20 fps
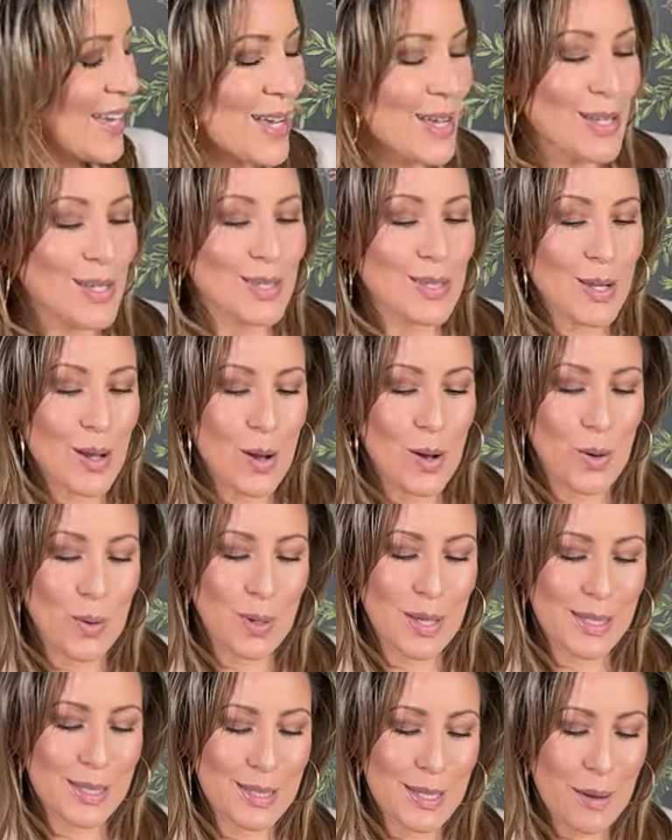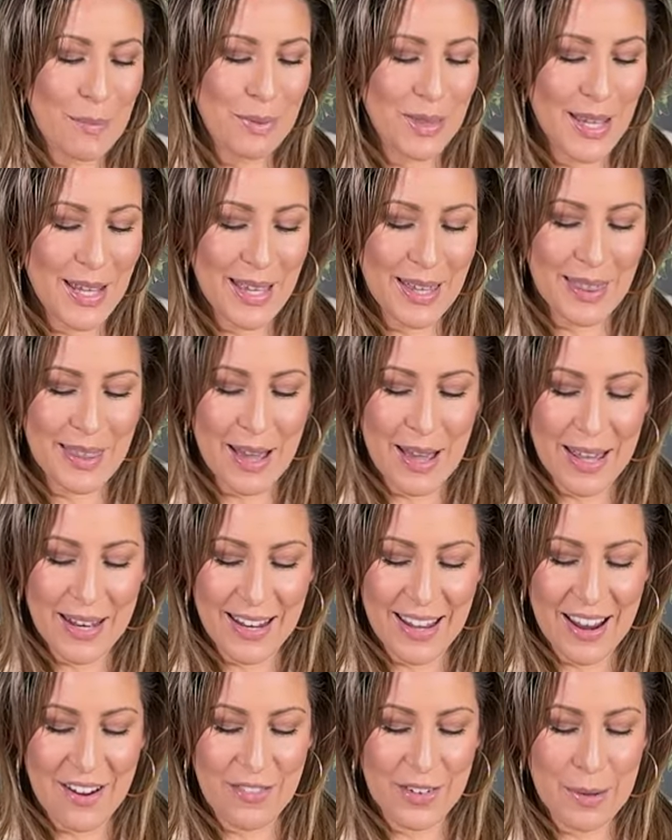So something
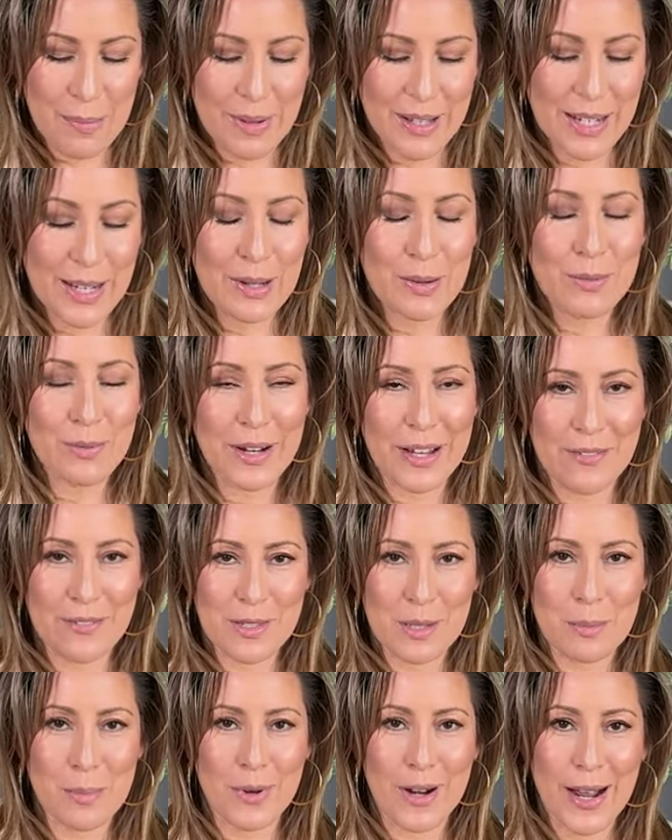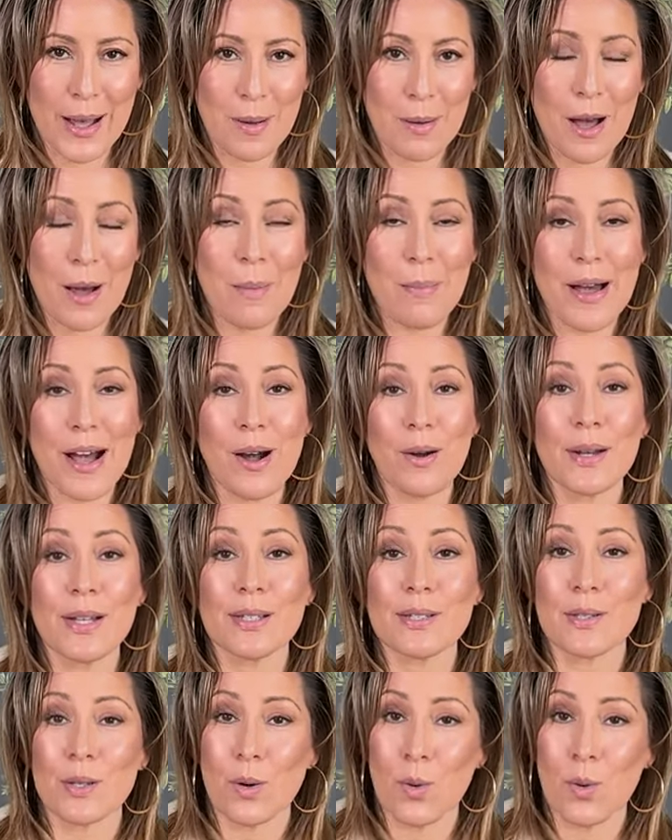that everybody raves about is